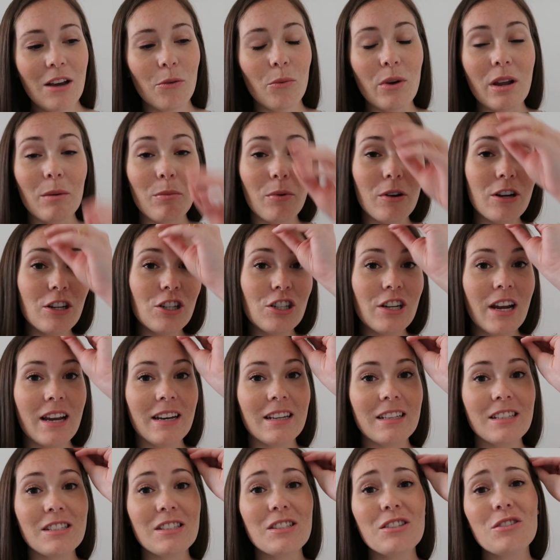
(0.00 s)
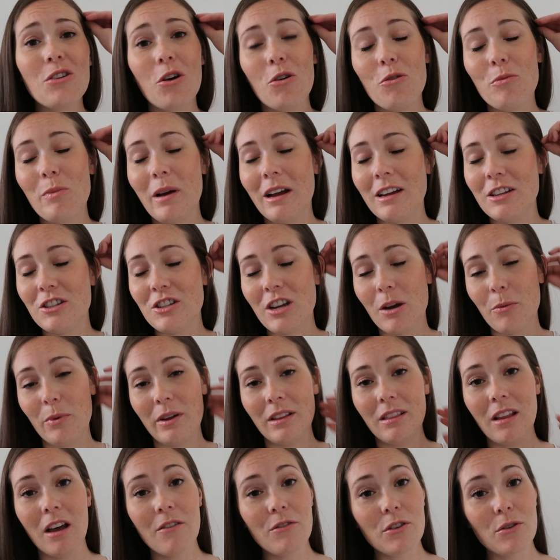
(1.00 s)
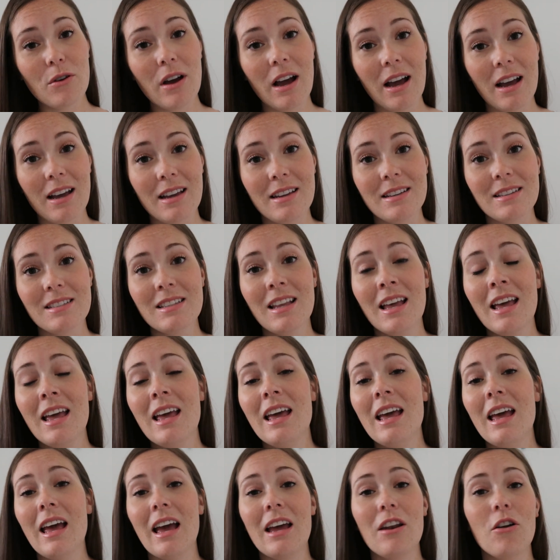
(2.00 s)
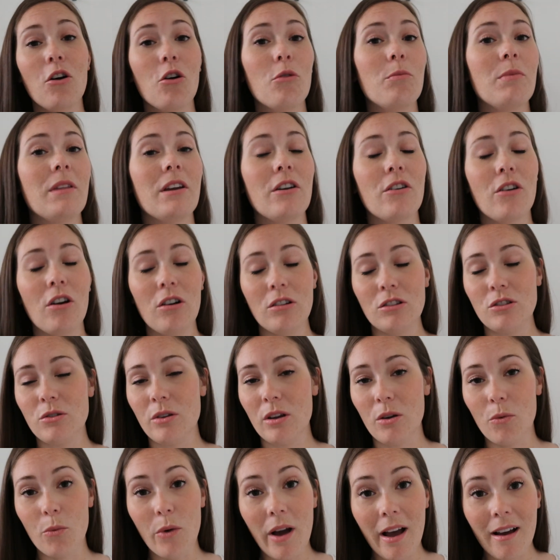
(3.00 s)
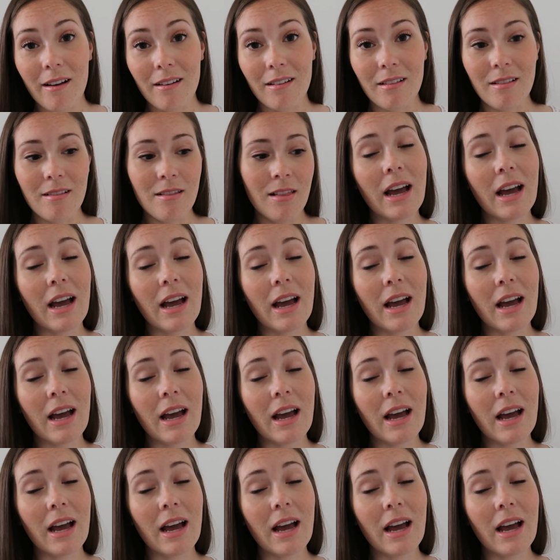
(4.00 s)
We appreciate it so much, and we love you guys and hope that you're all doing well.